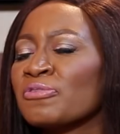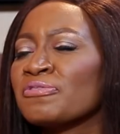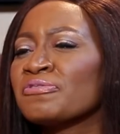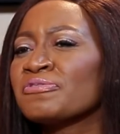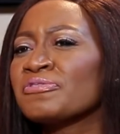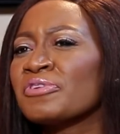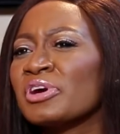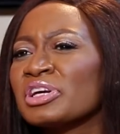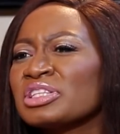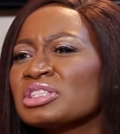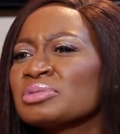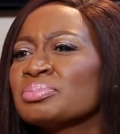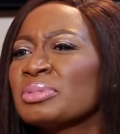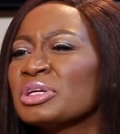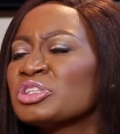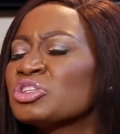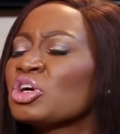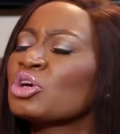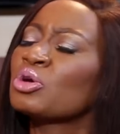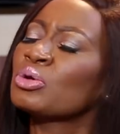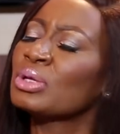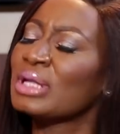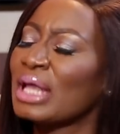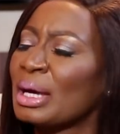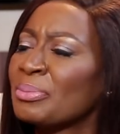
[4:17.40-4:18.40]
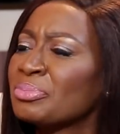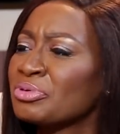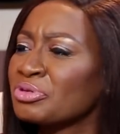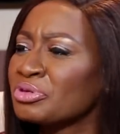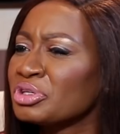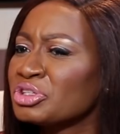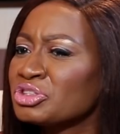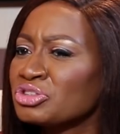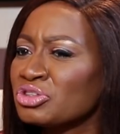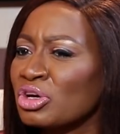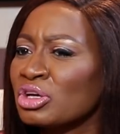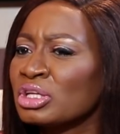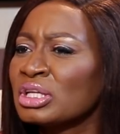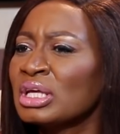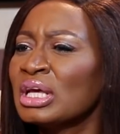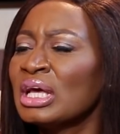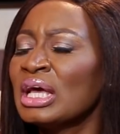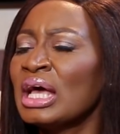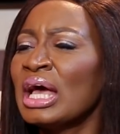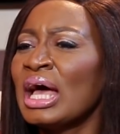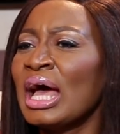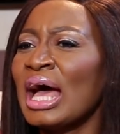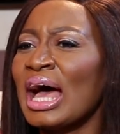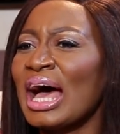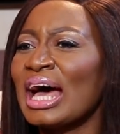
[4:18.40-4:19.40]
your first major collaboration.
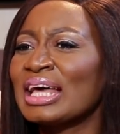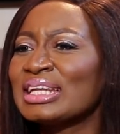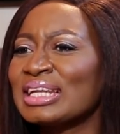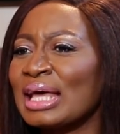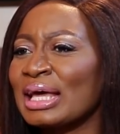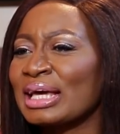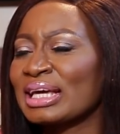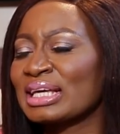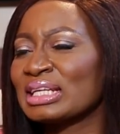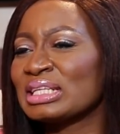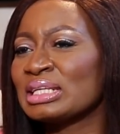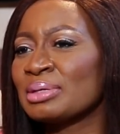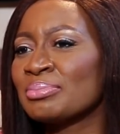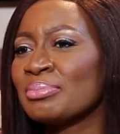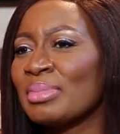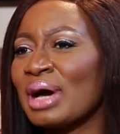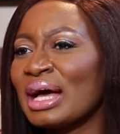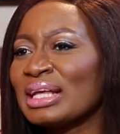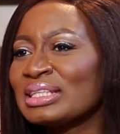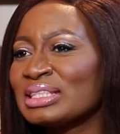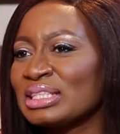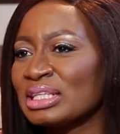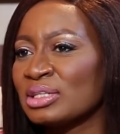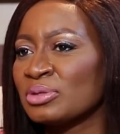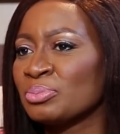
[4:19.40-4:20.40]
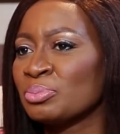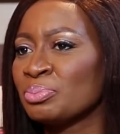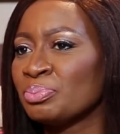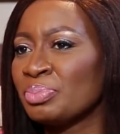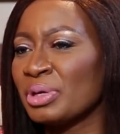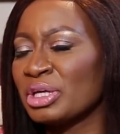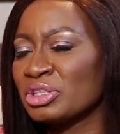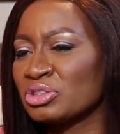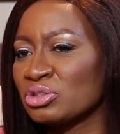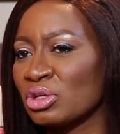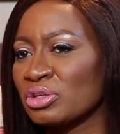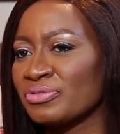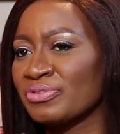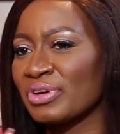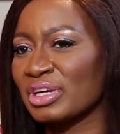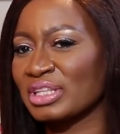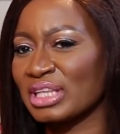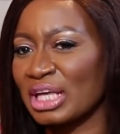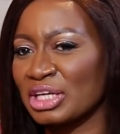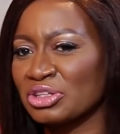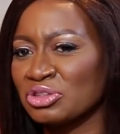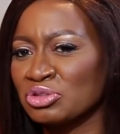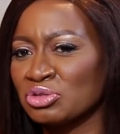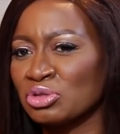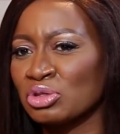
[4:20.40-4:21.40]
And I can imagine, based on the
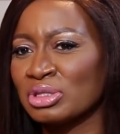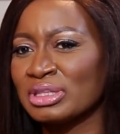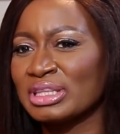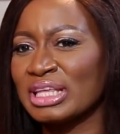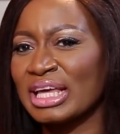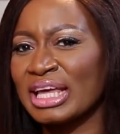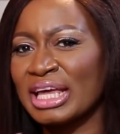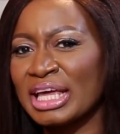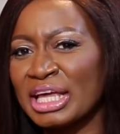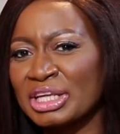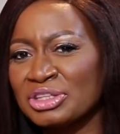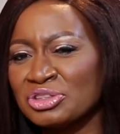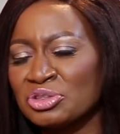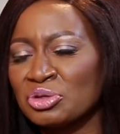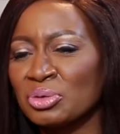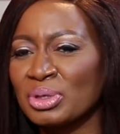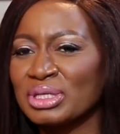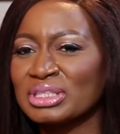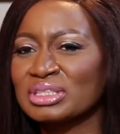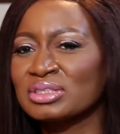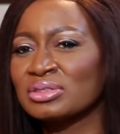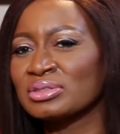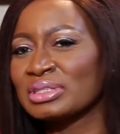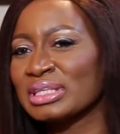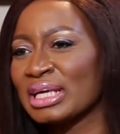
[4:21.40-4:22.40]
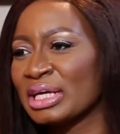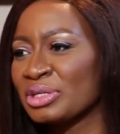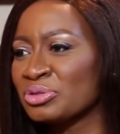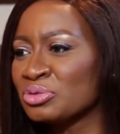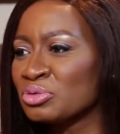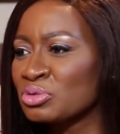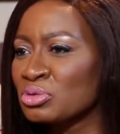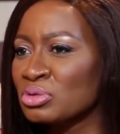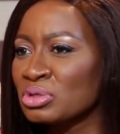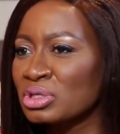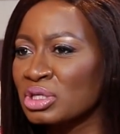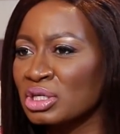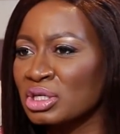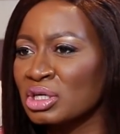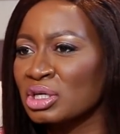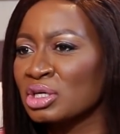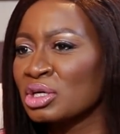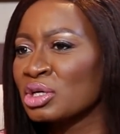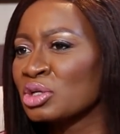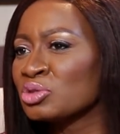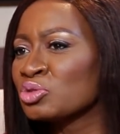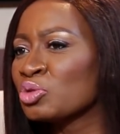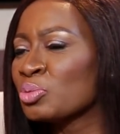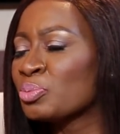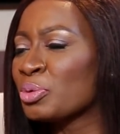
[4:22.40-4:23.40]
fact that, you know, then you were still the Enugu
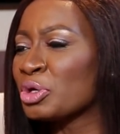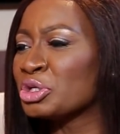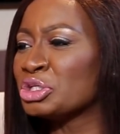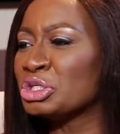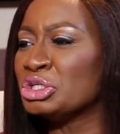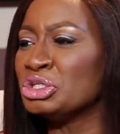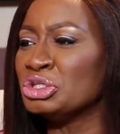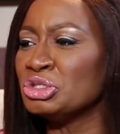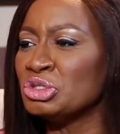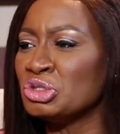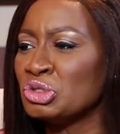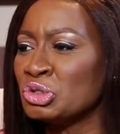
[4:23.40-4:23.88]
girl, nobody